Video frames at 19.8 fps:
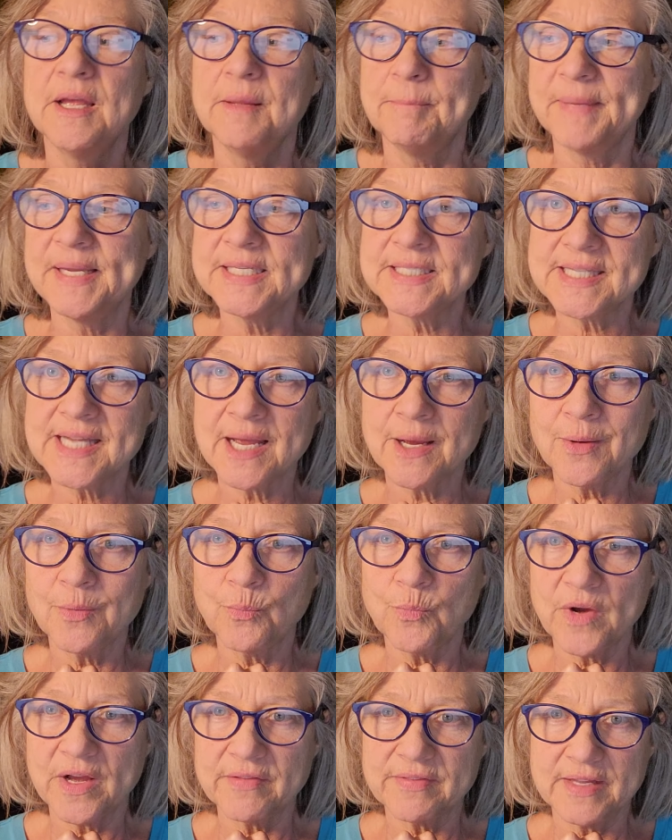
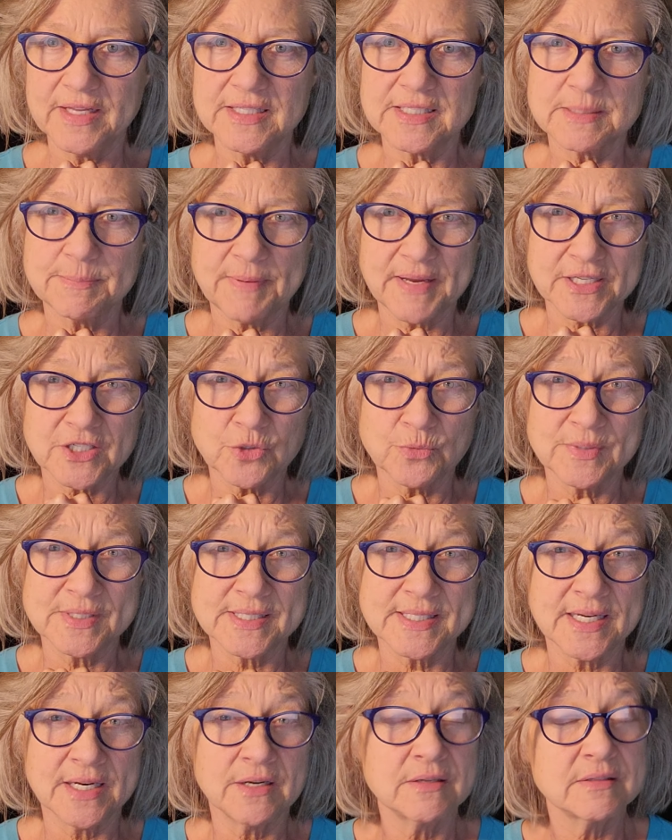Meantime, while the inspector
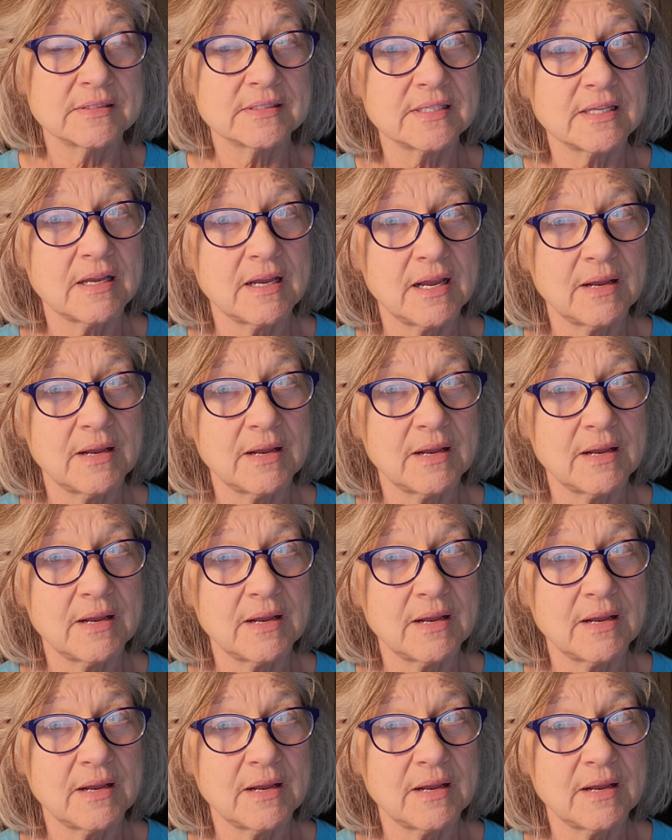was there,